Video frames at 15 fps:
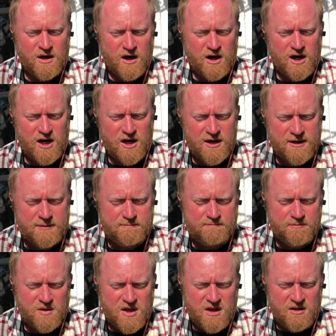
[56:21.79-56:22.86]

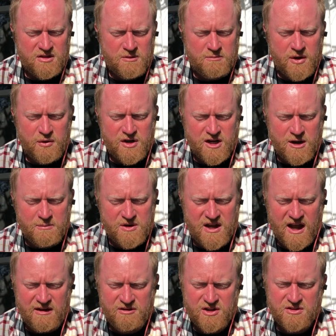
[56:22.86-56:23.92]
The merry company
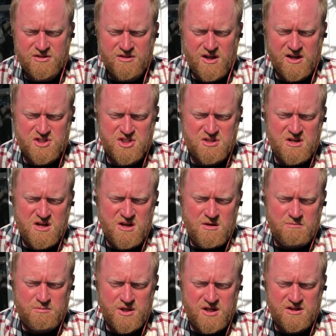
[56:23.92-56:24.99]
having thus
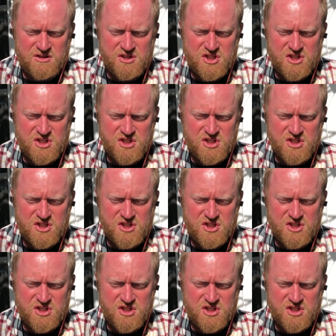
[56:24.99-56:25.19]
been